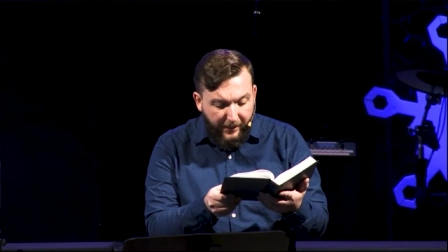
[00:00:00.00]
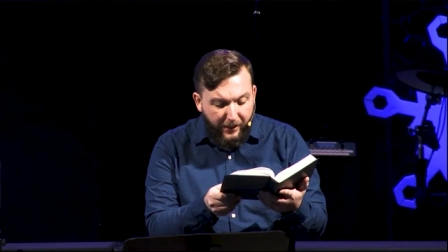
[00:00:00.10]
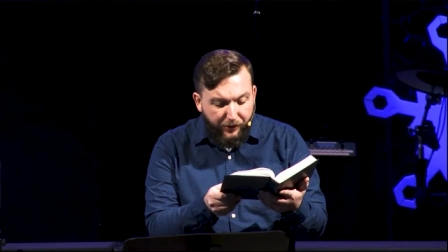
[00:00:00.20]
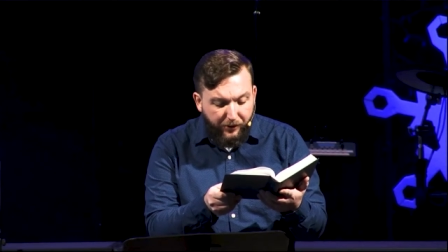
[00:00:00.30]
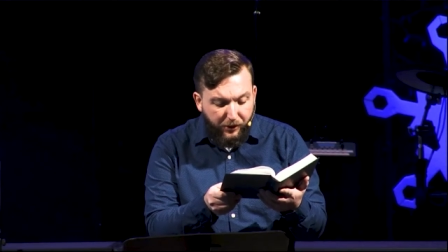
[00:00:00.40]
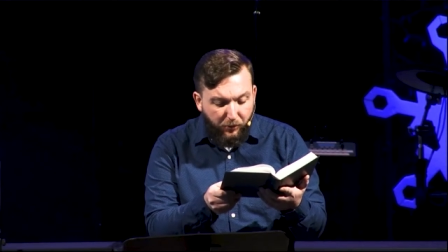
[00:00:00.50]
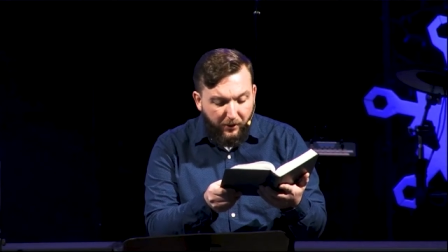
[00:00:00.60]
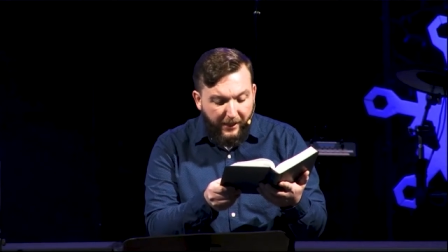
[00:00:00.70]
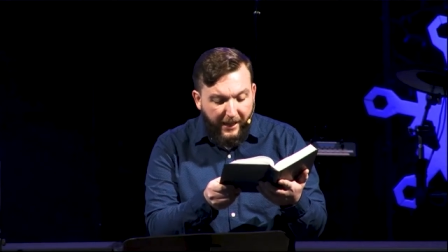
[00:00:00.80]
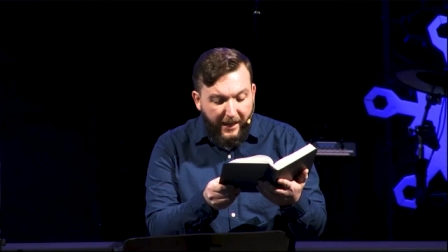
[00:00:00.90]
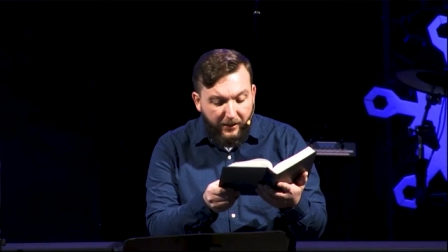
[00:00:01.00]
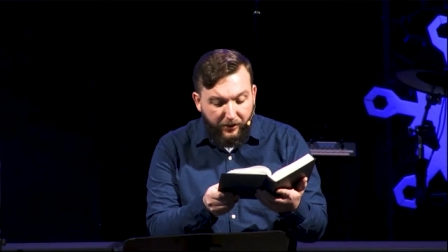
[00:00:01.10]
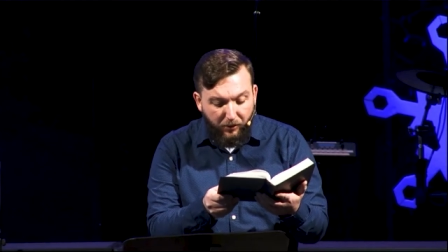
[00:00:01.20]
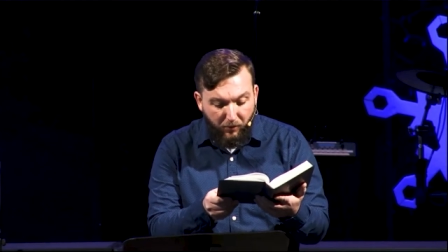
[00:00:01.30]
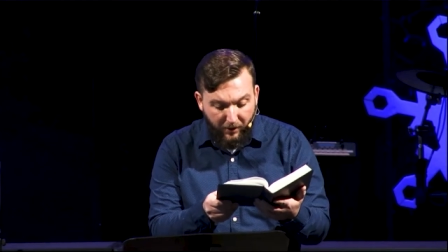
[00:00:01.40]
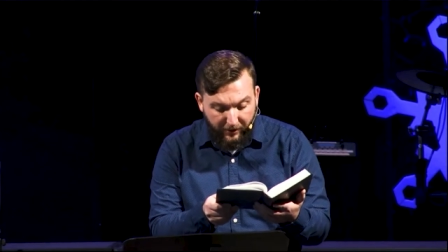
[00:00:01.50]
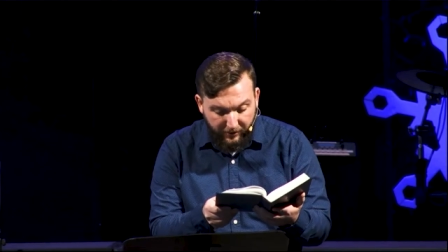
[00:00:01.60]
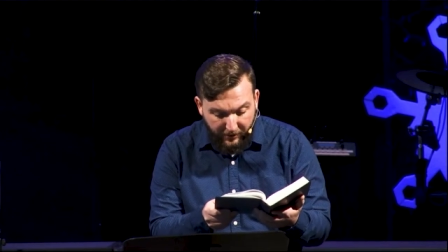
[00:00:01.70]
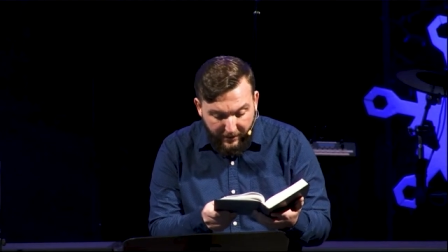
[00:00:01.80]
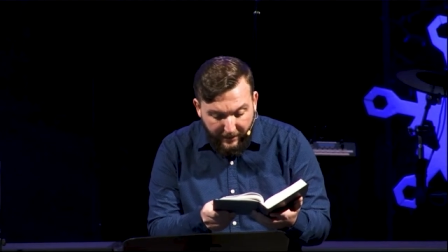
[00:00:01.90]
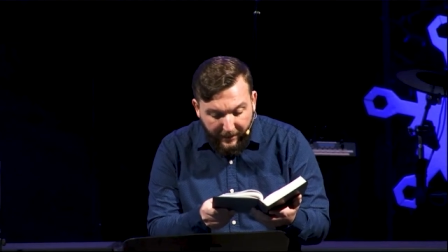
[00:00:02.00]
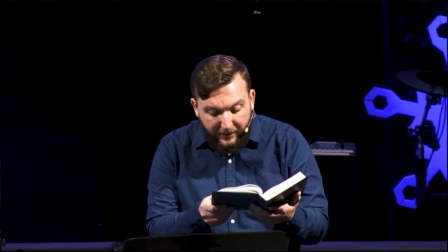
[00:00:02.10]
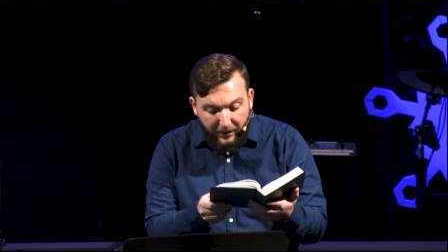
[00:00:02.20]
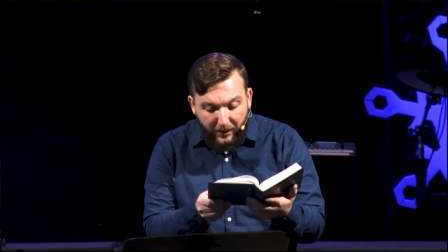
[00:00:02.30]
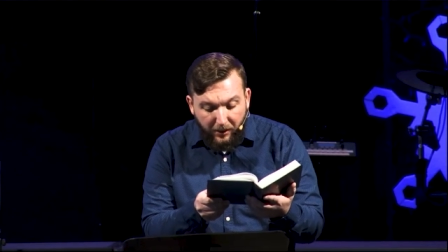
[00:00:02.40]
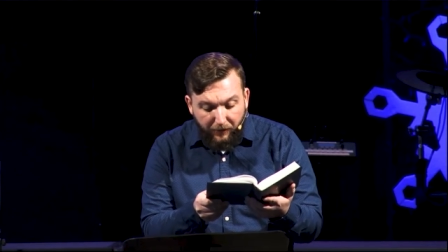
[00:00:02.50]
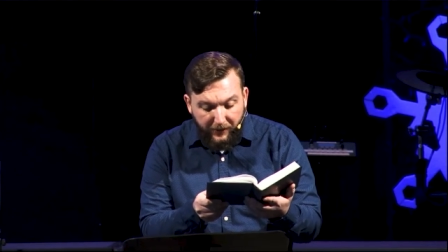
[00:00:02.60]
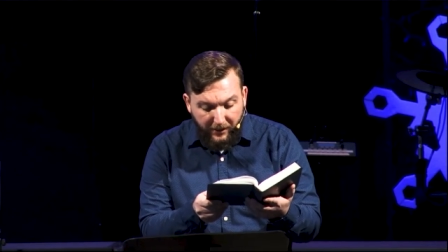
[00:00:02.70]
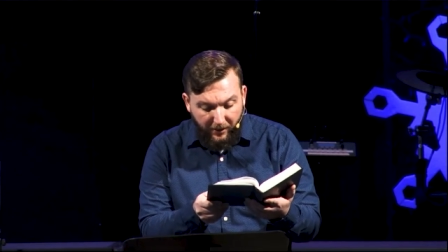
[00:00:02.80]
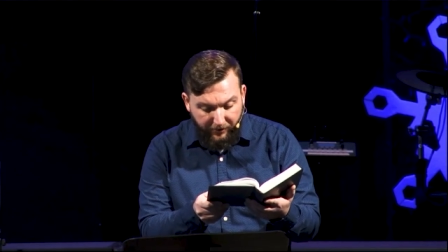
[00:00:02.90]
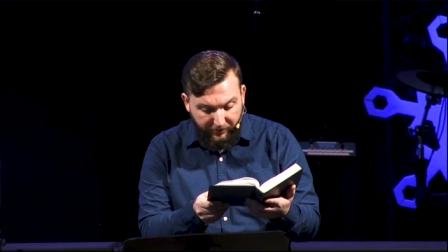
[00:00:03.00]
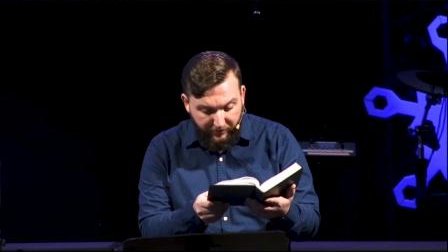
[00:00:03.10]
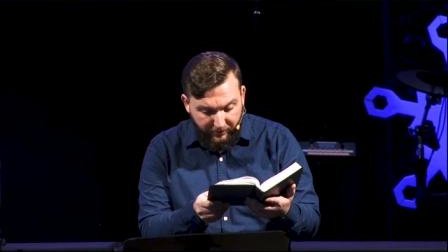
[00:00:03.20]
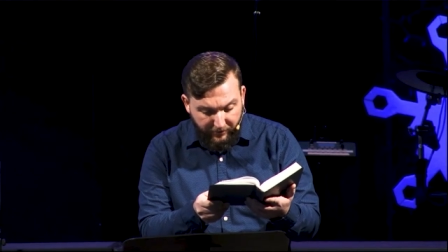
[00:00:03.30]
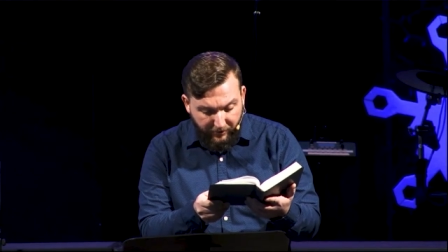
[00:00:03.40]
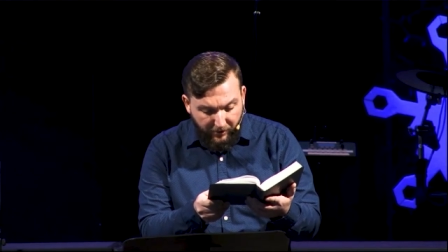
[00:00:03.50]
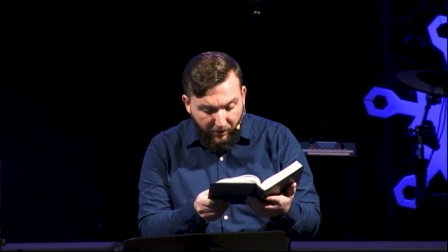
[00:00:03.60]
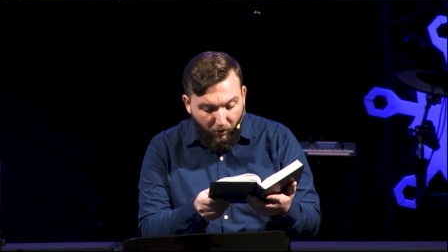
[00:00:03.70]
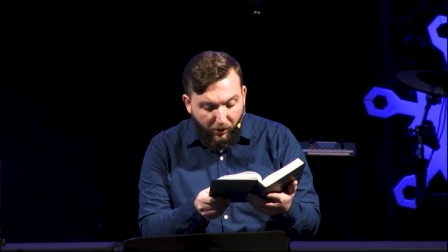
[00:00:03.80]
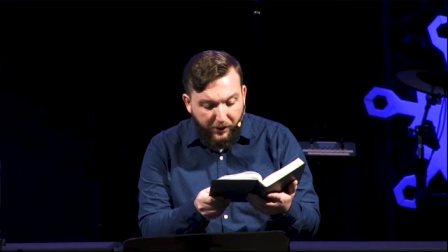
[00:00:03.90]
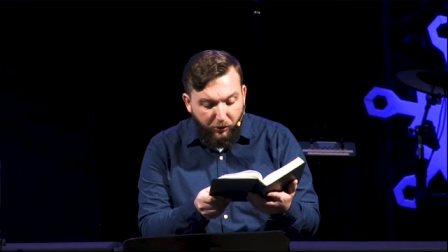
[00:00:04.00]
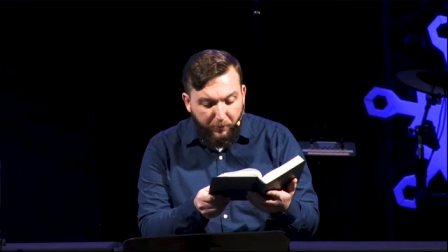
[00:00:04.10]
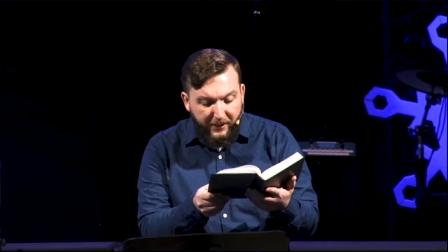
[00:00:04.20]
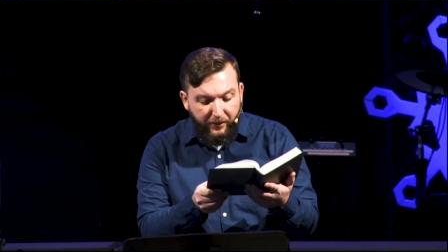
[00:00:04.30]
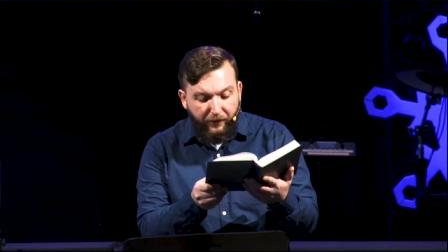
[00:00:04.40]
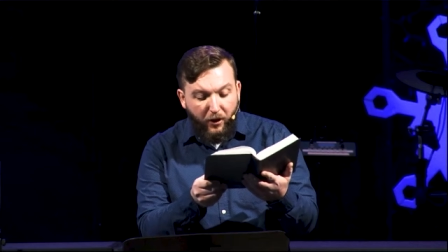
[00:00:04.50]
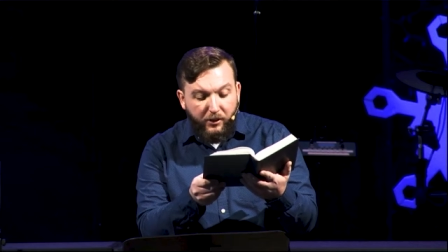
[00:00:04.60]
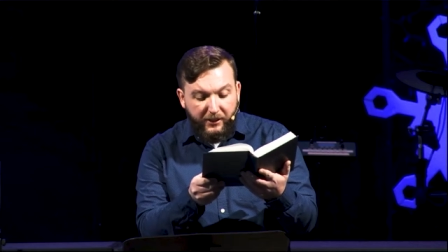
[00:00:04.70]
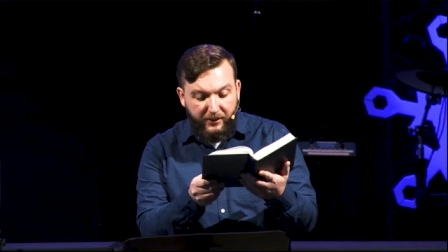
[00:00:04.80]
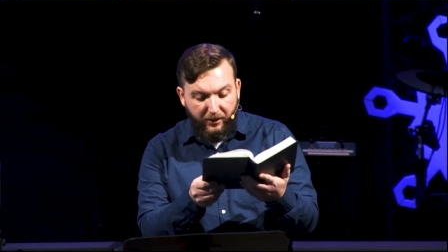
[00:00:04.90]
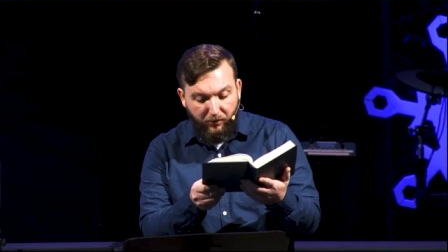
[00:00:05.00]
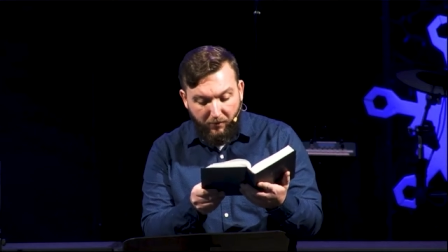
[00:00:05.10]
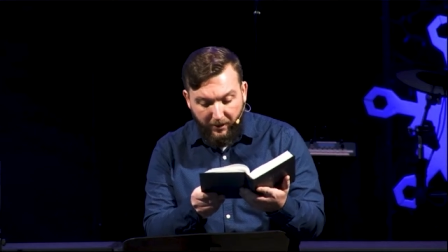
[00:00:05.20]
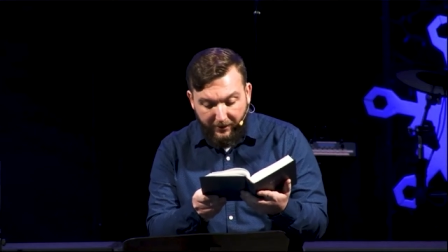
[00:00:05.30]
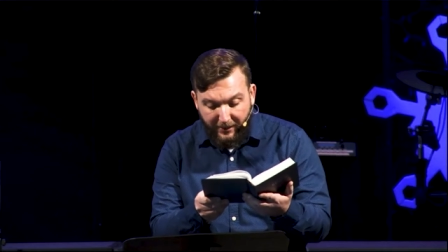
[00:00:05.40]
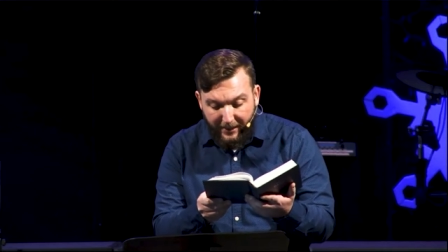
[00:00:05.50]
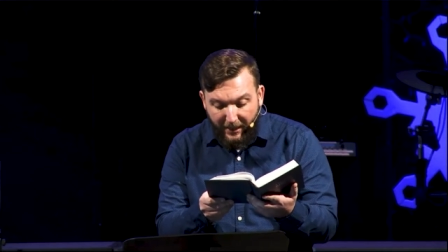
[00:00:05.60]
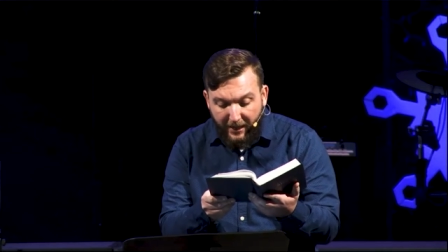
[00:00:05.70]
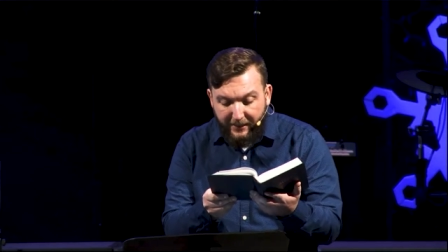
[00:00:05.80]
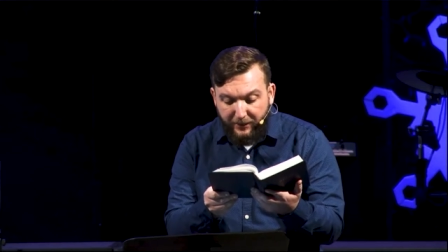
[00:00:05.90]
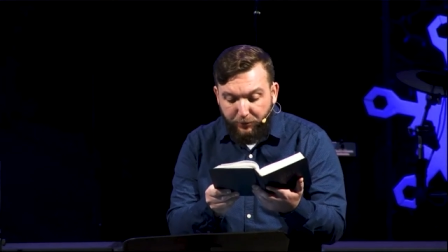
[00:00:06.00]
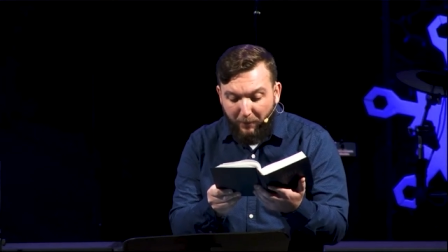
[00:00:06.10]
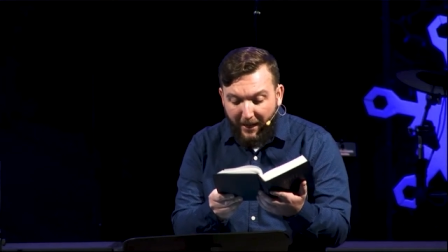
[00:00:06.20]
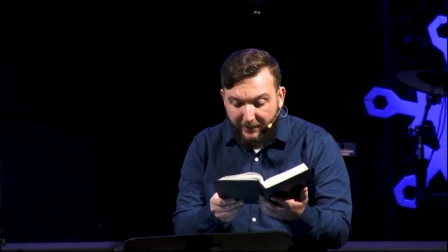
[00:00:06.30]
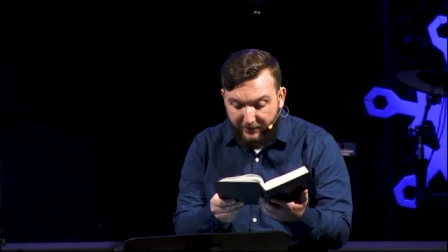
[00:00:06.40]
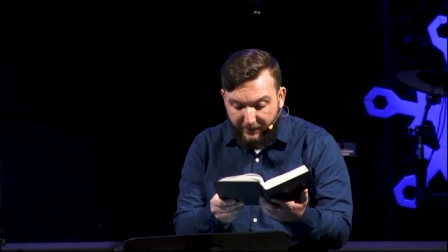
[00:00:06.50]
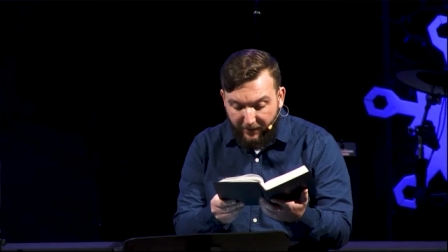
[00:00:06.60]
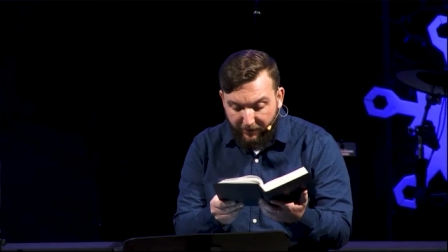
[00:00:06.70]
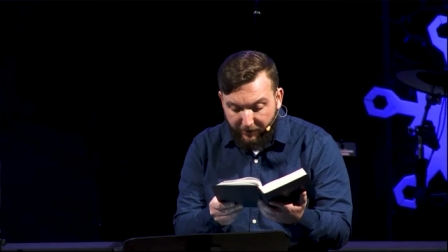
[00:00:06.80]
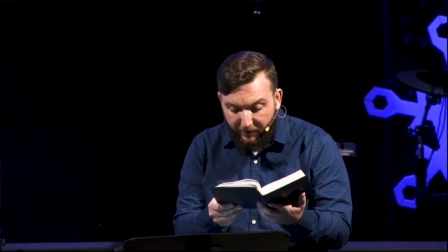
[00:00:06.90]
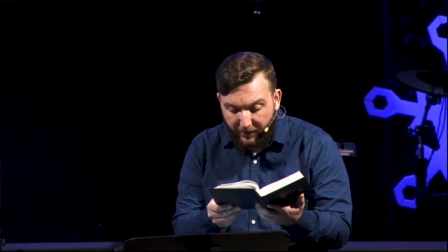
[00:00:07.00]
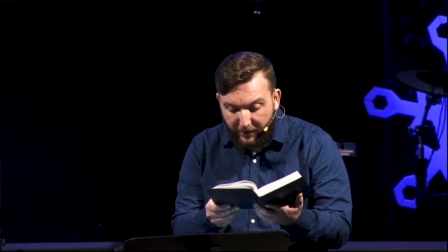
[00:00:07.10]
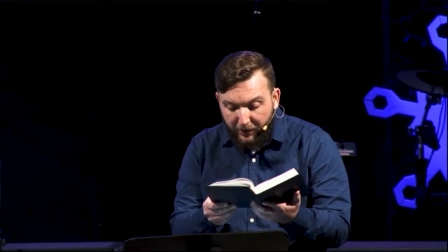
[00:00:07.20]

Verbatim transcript: Either you will hate the one and love the other, or you will be devoted to the one and despise the other.